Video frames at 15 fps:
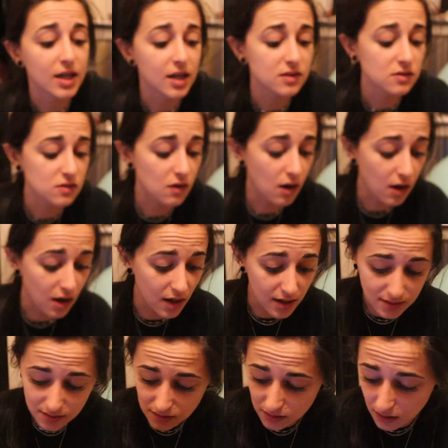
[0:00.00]
That's
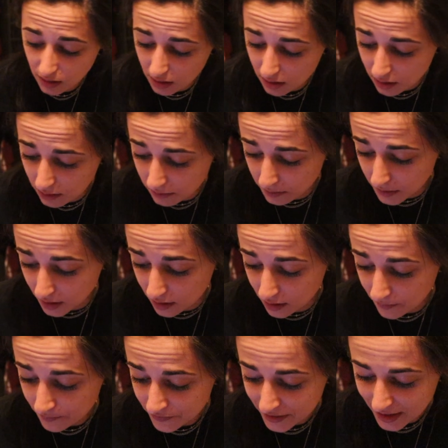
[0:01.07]
awesome.
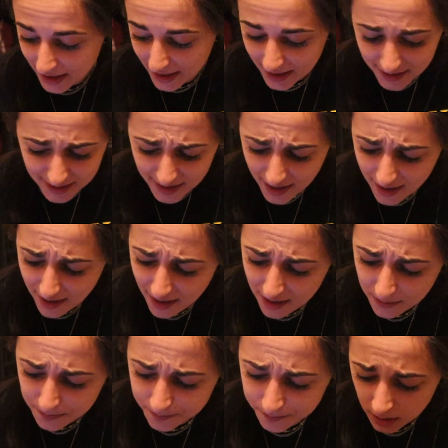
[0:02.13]
Heck
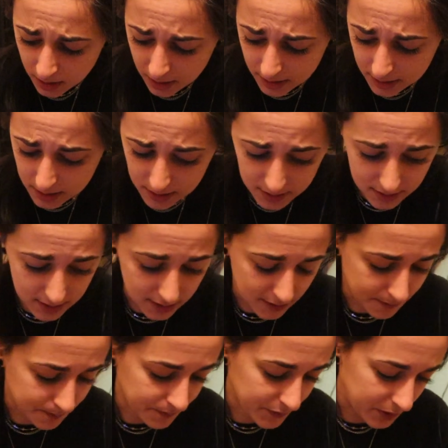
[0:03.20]
yeah. Let's
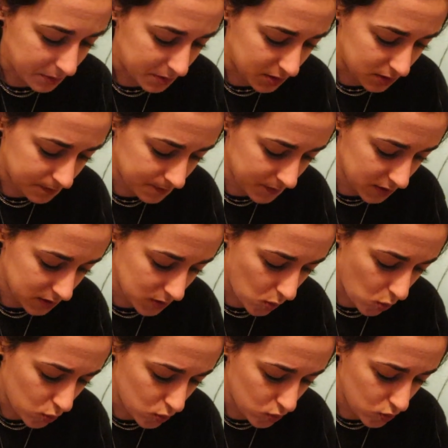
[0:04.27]
see. Let me.
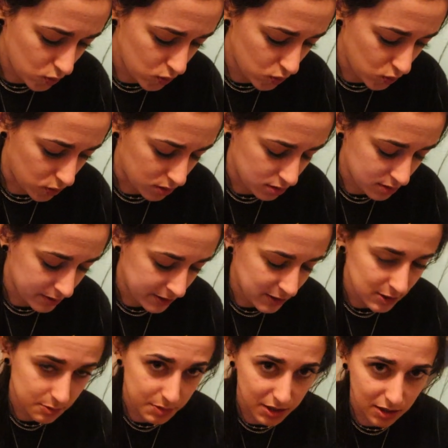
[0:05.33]
Ooh.
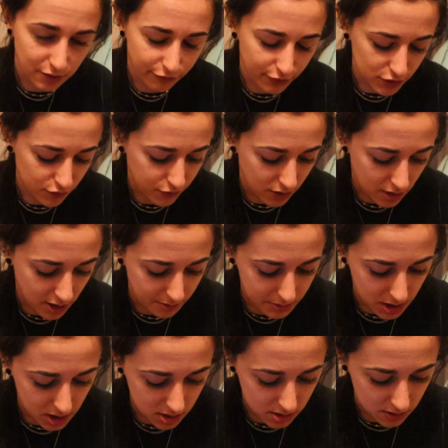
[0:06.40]
It's been in the fridge for a hot
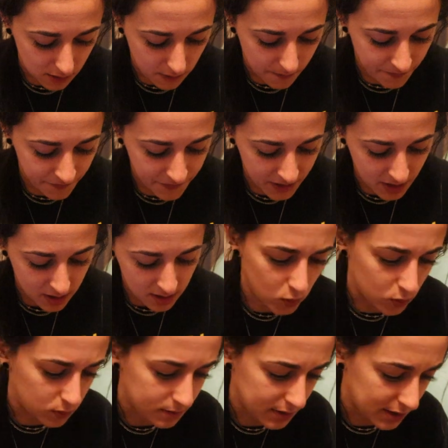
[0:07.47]
minute, so.
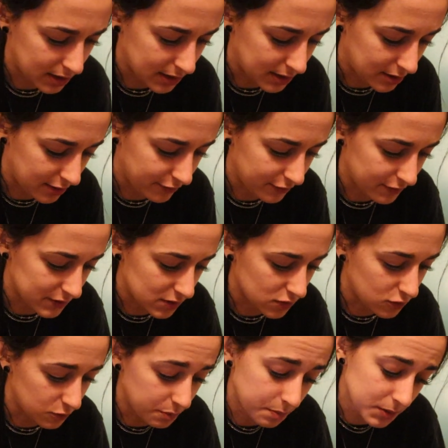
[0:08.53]
Ooh, I didn't get enough of a
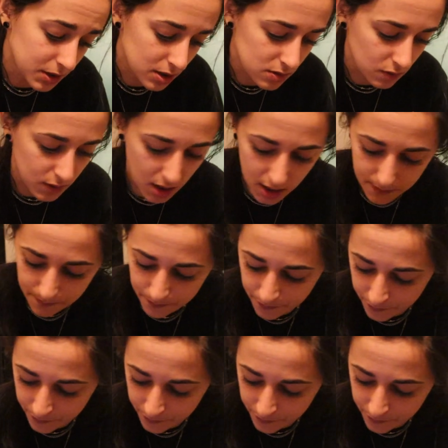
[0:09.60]
scoop, but that's okay.